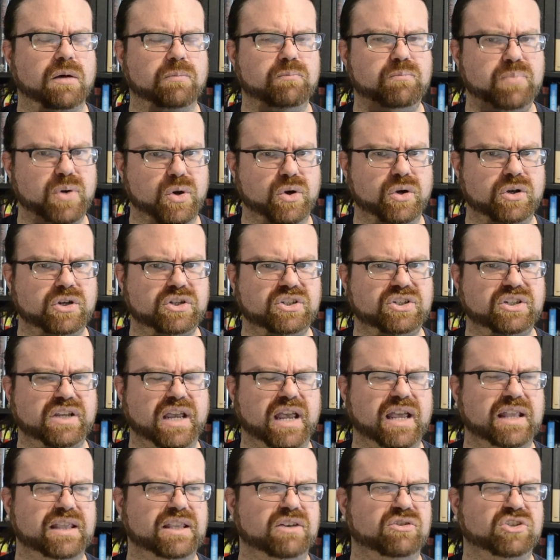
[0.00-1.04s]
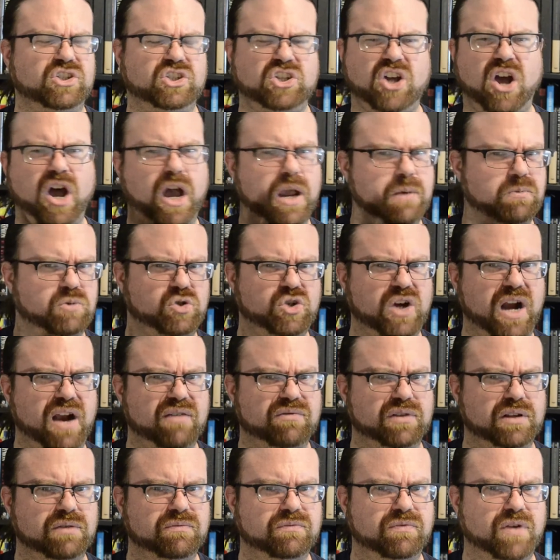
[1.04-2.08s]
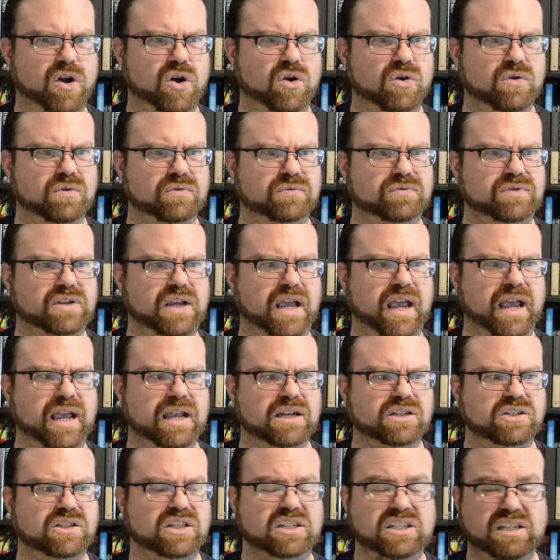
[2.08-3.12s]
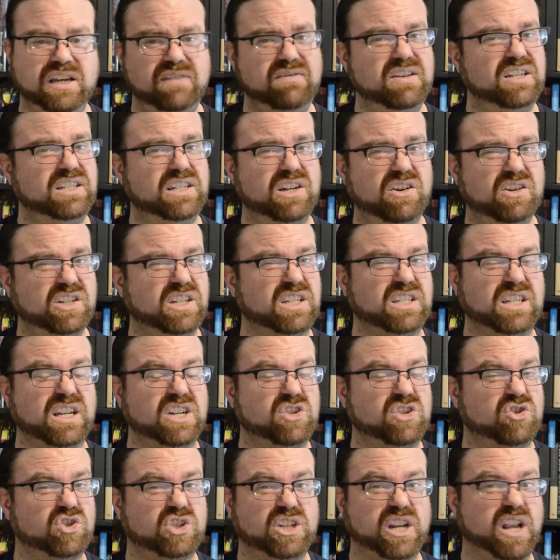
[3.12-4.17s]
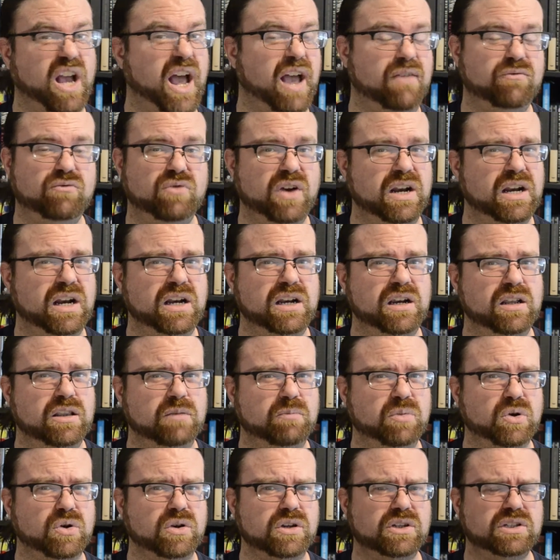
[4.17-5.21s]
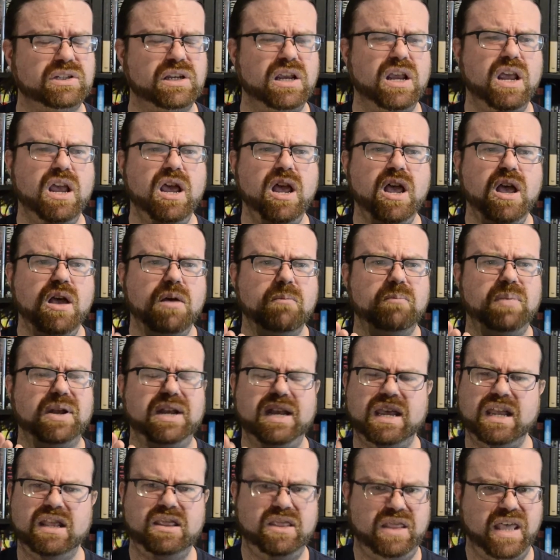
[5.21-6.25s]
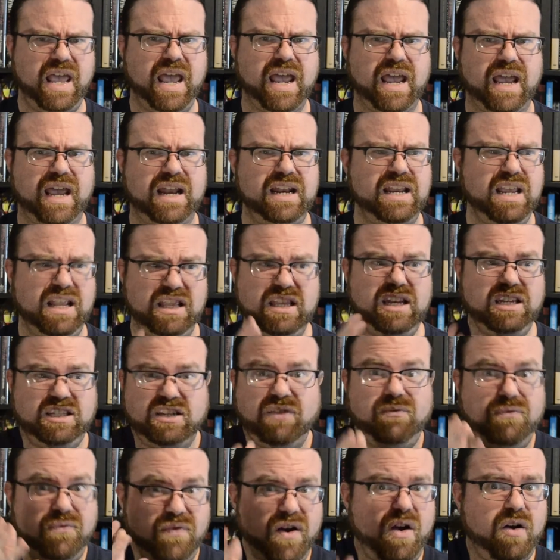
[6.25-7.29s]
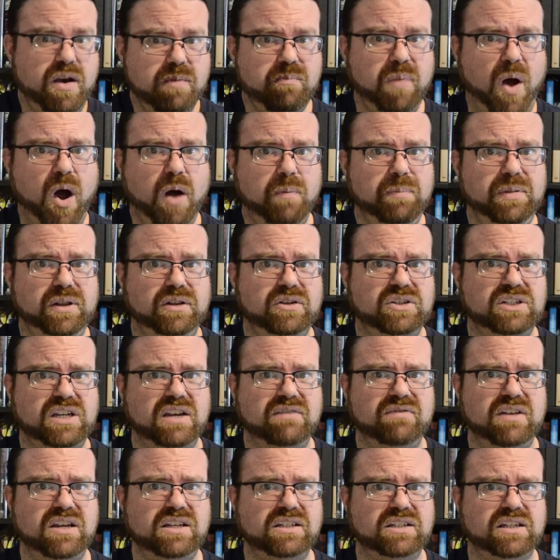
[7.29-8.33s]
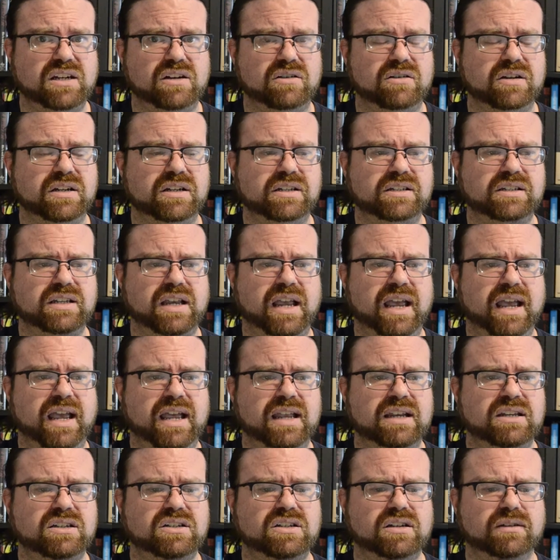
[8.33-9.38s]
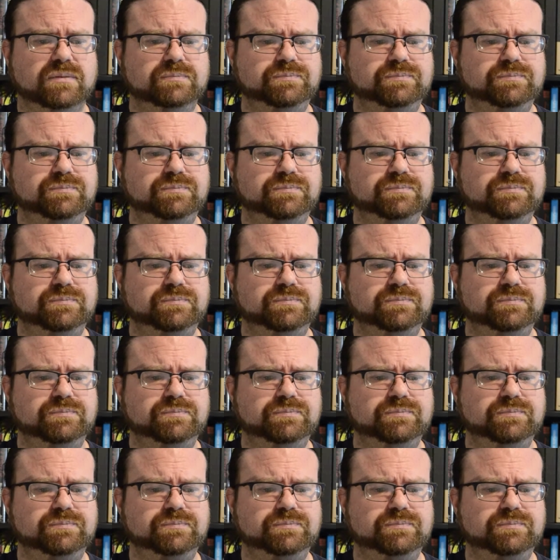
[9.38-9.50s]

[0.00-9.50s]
books, and there's time travel involved, and the TV series is interesting. I haven't read any of the books, but in that, and again, it's a very popular TV series, and